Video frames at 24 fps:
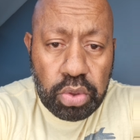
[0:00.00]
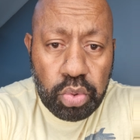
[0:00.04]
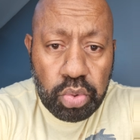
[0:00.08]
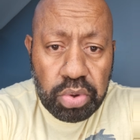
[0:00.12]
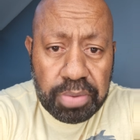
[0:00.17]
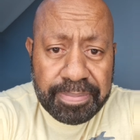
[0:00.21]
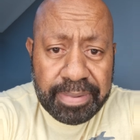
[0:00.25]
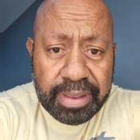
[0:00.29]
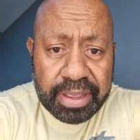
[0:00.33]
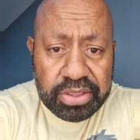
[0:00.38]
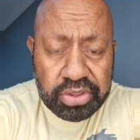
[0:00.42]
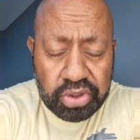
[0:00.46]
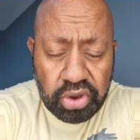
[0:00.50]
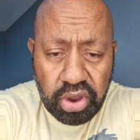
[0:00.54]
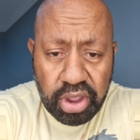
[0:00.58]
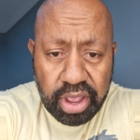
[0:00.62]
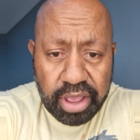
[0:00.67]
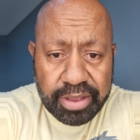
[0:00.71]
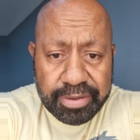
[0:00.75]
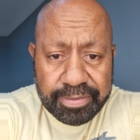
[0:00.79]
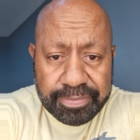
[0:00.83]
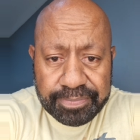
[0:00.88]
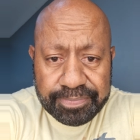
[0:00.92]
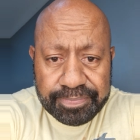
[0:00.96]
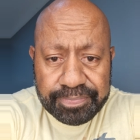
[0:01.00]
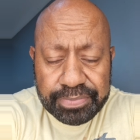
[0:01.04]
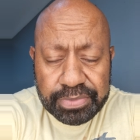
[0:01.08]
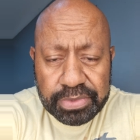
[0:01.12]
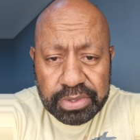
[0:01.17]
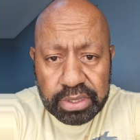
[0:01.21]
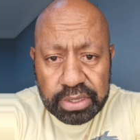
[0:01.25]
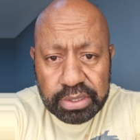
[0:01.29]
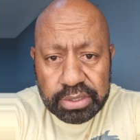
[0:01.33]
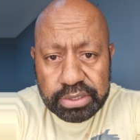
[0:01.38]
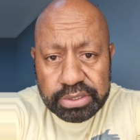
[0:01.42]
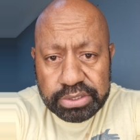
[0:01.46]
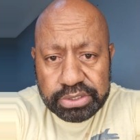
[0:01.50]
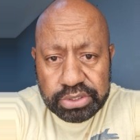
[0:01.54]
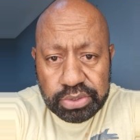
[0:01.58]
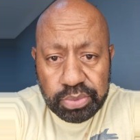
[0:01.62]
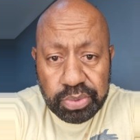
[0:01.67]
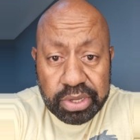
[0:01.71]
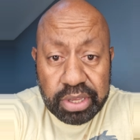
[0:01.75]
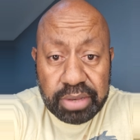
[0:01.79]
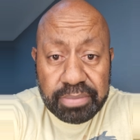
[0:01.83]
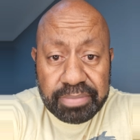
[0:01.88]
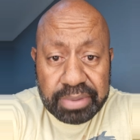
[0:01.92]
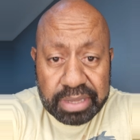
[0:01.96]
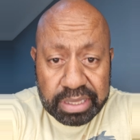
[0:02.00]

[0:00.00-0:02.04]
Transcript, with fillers: we play Tonga, so we can